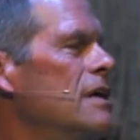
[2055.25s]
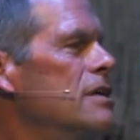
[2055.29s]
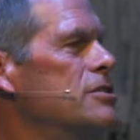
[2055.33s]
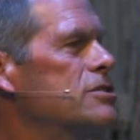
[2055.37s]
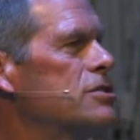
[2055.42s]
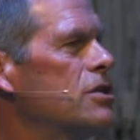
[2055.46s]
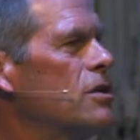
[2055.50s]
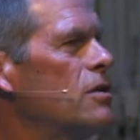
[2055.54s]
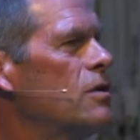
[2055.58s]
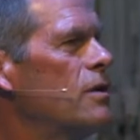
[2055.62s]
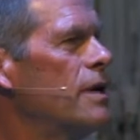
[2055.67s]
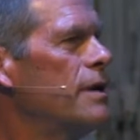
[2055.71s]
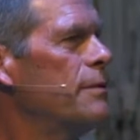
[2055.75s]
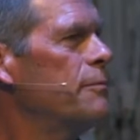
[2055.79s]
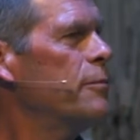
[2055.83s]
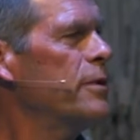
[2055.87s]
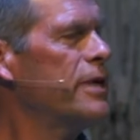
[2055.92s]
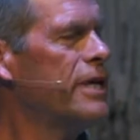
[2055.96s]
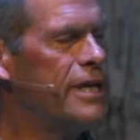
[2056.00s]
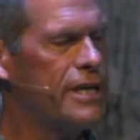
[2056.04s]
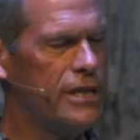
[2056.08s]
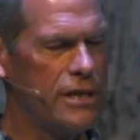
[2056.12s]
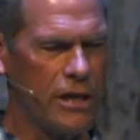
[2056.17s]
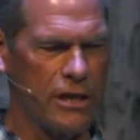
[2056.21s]
So
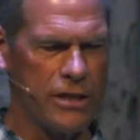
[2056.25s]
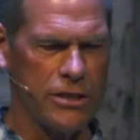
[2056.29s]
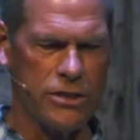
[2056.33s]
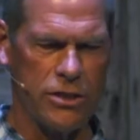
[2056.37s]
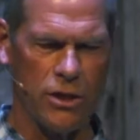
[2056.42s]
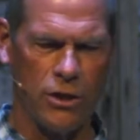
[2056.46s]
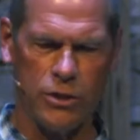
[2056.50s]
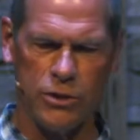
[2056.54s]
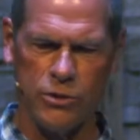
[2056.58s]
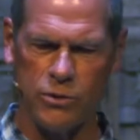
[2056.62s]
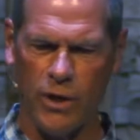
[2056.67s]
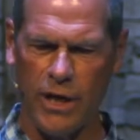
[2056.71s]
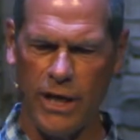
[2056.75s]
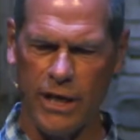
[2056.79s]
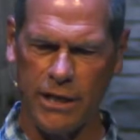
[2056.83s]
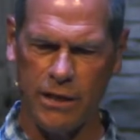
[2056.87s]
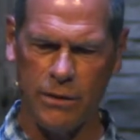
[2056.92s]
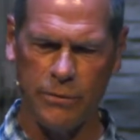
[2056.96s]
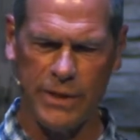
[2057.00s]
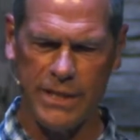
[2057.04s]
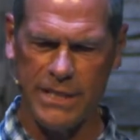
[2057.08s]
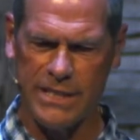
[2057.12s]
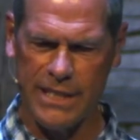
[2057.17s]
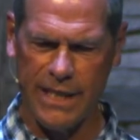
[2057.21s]
we get it on a tow truck,
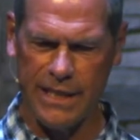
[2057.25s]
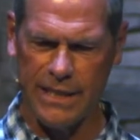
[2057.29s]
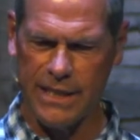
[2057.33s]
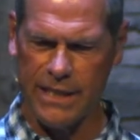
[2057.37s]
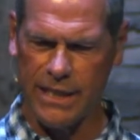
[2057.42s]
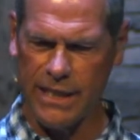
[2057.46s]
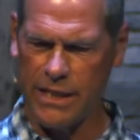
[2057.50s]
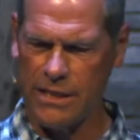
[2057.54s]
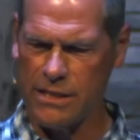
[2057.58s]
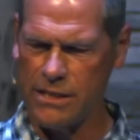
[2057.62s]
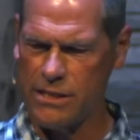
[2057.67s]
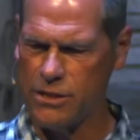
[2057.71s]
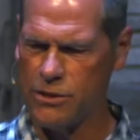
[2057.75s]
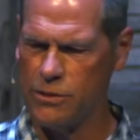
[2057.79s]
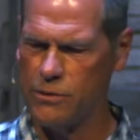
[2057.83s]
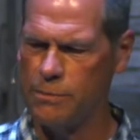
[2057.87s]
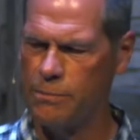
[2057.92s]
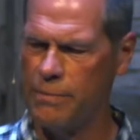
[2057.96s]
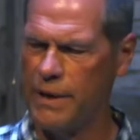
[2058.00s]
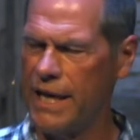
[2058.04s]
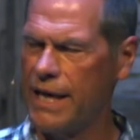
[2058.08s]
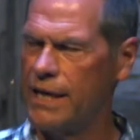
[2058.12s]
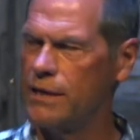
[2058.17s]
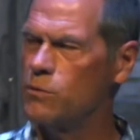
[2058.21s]
and we send it into
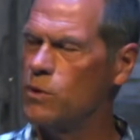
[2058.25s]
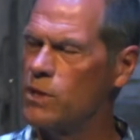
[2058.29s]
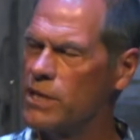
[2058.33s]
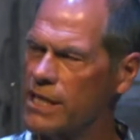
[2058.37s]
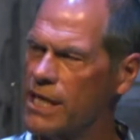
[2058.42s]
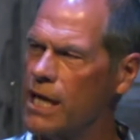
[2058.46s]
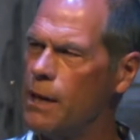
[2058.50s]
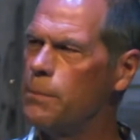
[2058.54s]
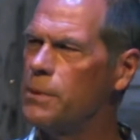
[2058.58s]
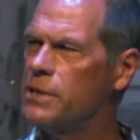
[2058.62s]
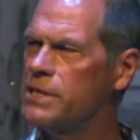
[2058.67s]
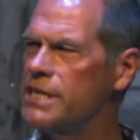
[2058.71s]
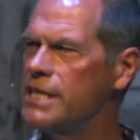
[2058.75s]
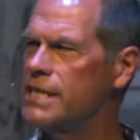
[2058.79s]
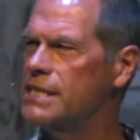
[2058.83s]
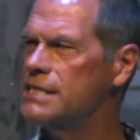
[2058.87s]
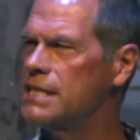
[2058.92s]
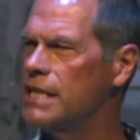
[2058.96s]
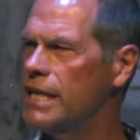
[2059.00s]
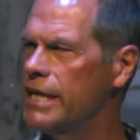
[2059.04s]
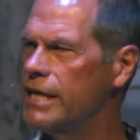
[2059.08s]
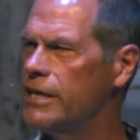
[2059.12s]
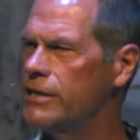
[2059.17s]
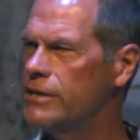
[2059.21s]
Bend. Well, a couple
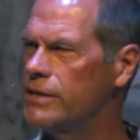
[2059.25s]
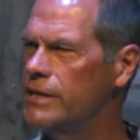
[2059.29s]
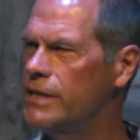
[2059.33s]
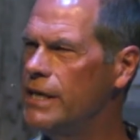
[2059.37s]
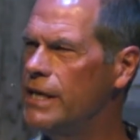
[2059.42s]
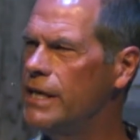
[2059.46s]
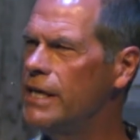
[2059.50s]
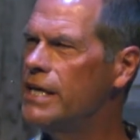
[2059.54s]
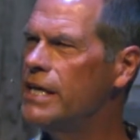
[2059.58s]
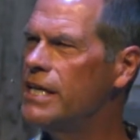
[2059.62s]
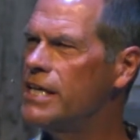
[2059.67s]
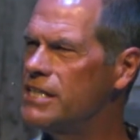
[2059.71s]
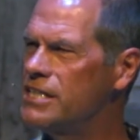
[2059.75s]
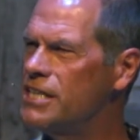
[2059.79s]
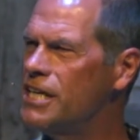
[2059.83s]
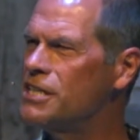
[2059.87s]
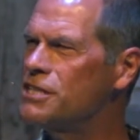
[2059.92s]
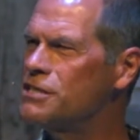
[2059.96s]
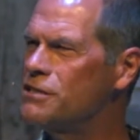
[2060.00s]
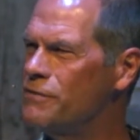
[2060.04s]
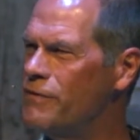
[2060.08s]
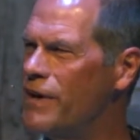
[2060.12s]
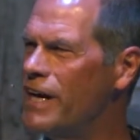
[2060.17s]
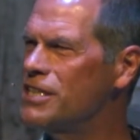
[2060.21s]
days later, it
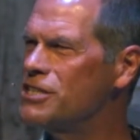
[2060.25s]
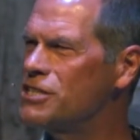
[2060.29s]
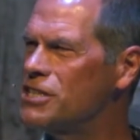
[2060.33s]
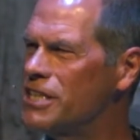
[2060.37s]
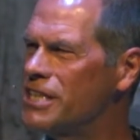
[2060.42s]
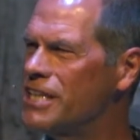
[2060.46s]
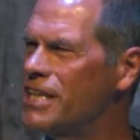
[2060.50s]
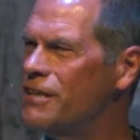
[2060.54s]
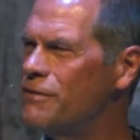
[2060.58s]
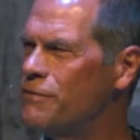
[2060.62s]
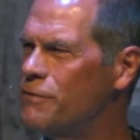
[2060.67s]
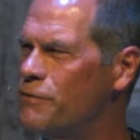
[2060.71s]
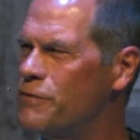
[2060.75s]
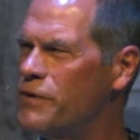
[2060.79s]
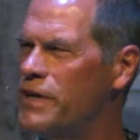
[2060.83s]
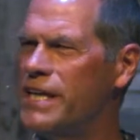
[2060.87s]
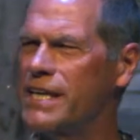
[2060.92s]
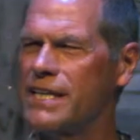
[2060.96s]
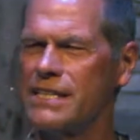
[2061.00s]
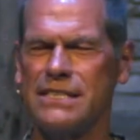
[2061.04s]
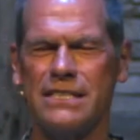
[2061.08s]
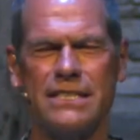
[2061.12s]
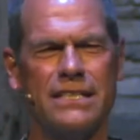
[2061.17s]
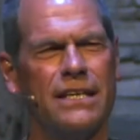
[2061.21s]
does eventually get
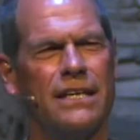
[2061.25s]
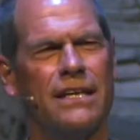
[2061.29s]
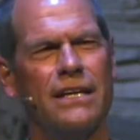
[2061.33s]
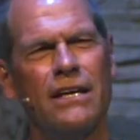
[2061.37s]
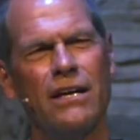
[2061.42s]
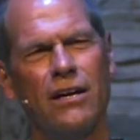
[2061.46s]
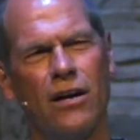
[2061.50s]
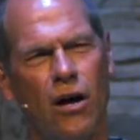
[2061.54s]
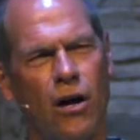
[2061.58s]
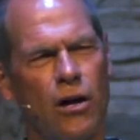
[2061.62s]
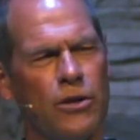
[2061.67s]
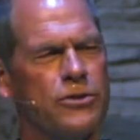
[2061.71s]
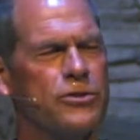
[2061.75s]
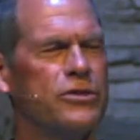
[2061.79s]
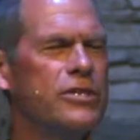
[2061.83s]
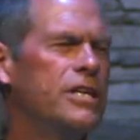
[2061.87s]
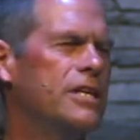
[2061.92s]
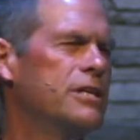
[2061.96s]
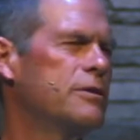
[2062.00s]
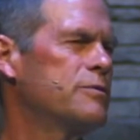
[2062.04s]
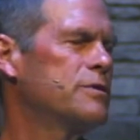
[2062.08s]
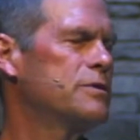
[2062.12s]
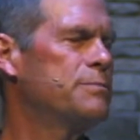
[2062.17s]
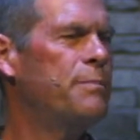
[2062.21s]
fixed.
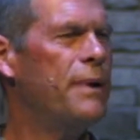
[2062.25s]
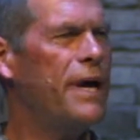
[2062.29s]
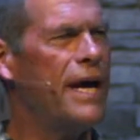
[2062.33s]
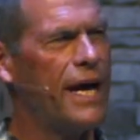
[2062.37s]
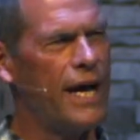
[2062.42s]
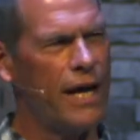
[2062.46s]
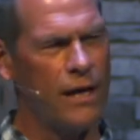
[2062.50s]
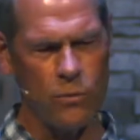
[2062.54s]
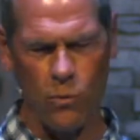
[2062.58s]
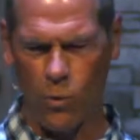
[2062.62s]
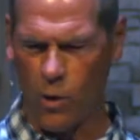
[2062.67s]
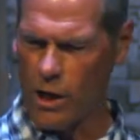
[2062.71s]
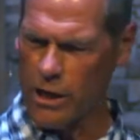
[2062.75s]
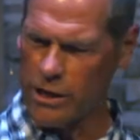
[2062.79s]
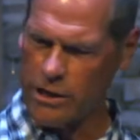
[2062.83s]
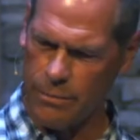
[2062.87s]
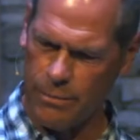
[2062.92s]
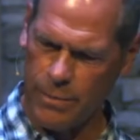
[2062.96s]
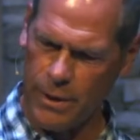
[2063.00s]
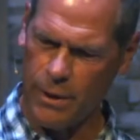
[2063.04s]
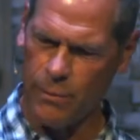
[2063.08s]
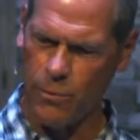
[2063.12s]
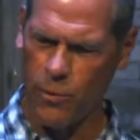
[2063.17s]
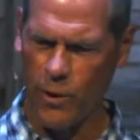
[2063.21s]
Alternator was bad. Water
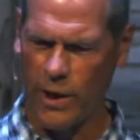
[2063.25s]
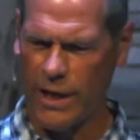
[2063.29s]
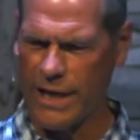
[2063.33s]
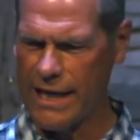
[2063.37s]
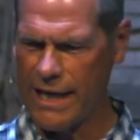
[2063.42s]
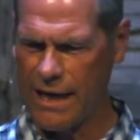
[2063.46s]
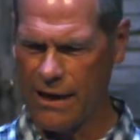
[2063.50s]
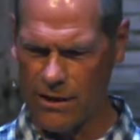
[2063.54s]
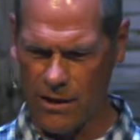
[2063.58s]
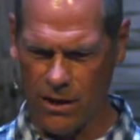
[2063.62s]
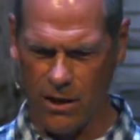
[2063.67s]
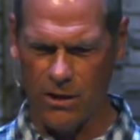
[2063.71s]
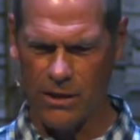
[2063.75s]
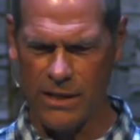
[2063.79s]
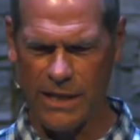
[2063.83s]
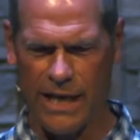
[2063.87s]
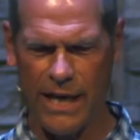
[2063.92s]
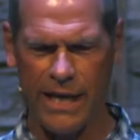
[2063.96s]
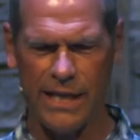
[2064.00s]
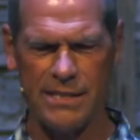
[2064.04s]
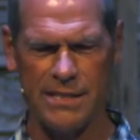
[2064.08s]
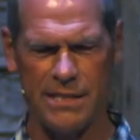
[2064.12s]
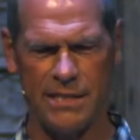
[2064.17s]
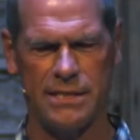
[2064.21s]
pump went out. All
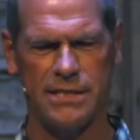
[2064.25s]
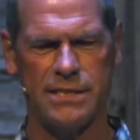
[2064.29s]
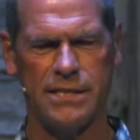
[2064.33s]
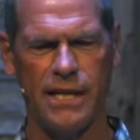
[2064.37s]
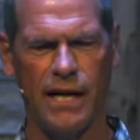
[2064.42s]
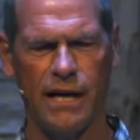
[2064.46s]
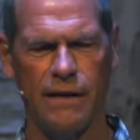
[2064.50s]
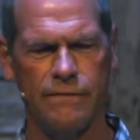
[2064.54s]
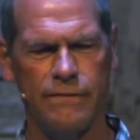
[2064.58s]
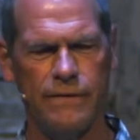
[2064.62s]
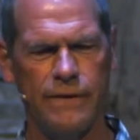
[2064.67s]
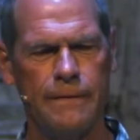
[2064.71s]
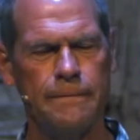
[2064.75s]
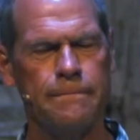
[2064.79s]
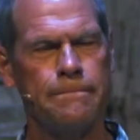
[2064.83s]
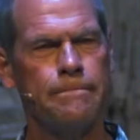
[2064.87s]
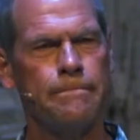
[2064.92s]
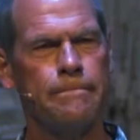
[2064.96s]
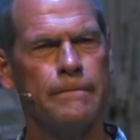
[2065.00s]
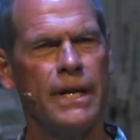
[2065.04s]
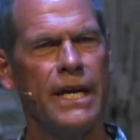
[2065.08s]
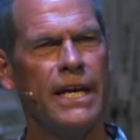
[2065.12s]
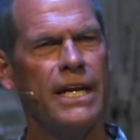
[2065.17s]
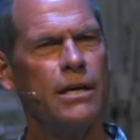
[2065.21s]
kinds of stuff.
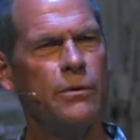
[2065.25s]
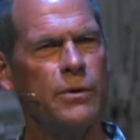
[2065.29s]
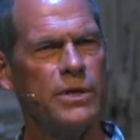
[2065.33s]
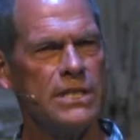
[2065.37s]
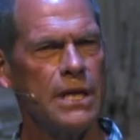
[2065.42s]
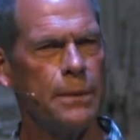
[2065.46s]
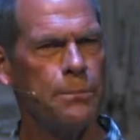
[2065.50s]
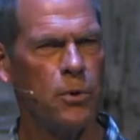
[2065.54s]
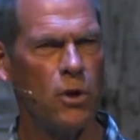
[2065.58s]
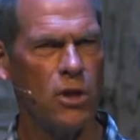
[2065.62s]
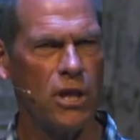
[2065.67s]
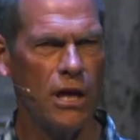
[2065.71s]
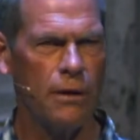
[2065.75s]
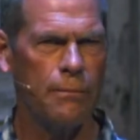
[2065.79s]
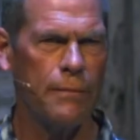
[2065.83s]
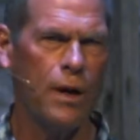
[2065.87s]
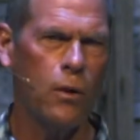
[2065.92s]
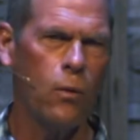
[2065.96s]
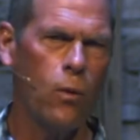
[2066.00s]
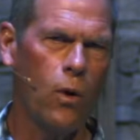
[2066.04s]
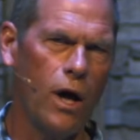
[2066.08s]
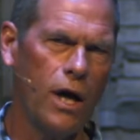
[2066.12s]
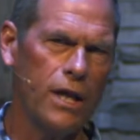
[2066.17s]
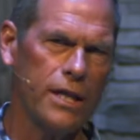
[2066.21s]
Anyways, I pull out my
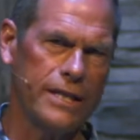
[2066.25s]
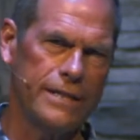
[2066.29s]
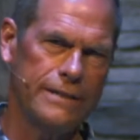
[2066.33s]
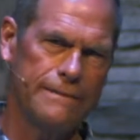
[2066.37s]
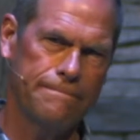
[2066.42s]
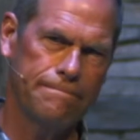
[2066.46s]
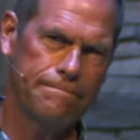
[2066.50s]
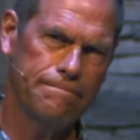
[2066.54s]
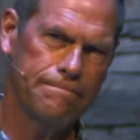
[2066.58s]
wallet,